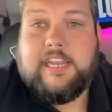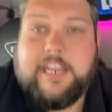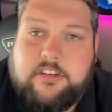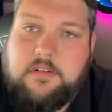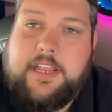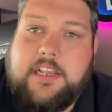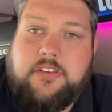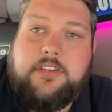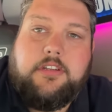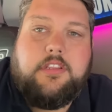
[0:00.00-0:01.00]
literally, as
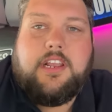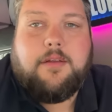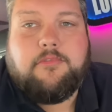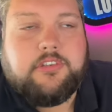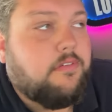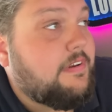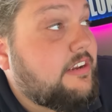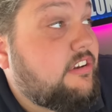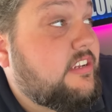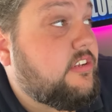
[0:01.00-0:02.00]
I turn the cameras off,
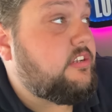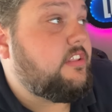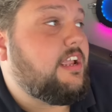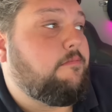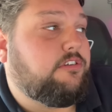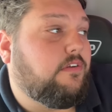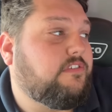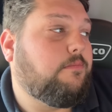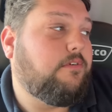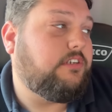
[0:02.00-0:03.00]

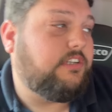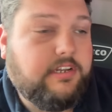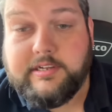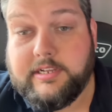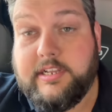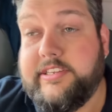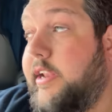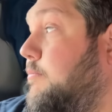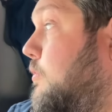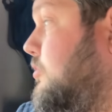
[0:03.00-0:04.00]
someone said, pull